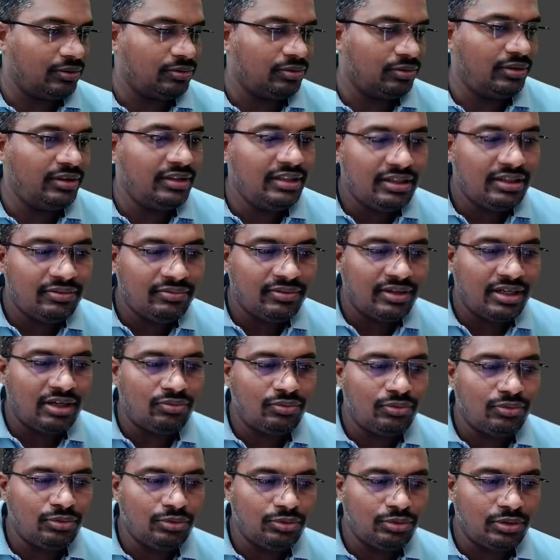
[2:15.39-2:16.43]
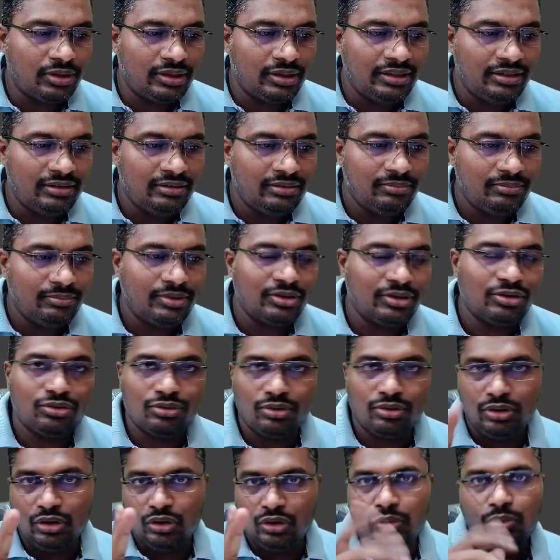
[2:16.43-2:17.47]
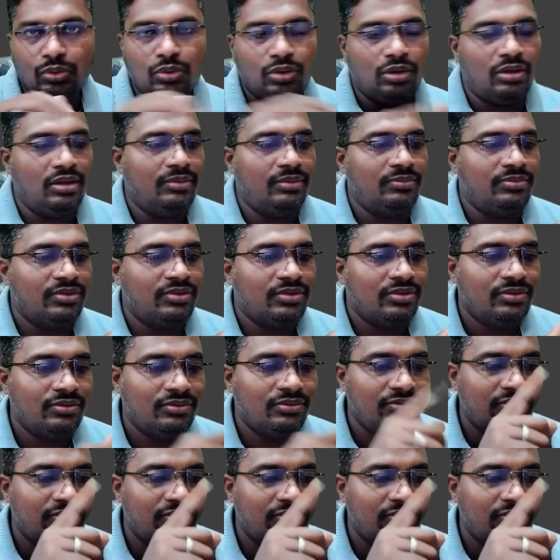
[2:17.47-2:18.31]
So here we have to join based on two columns.